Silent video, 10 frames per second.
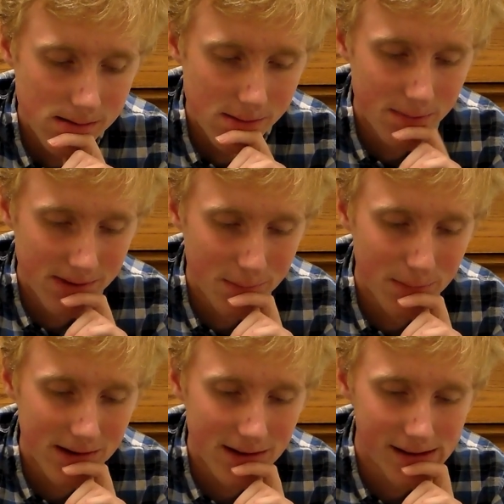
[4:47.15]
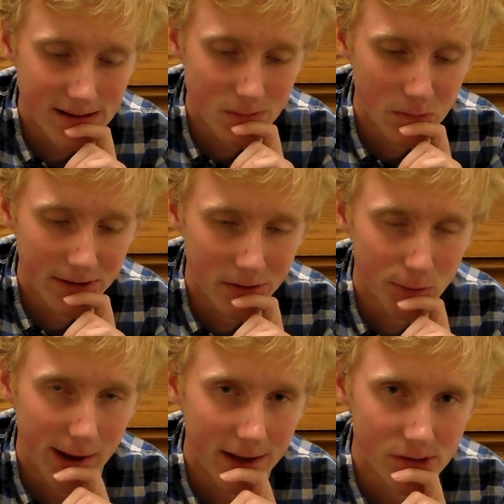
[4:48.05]
they realize what a
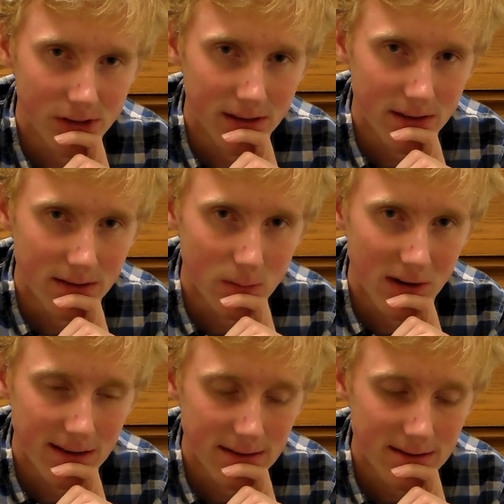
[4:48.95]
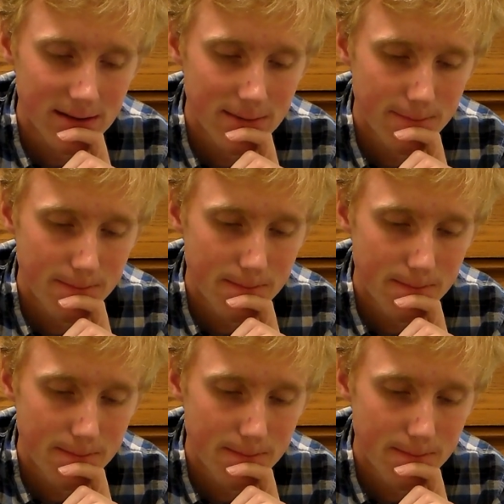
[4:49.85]
tragedy this was,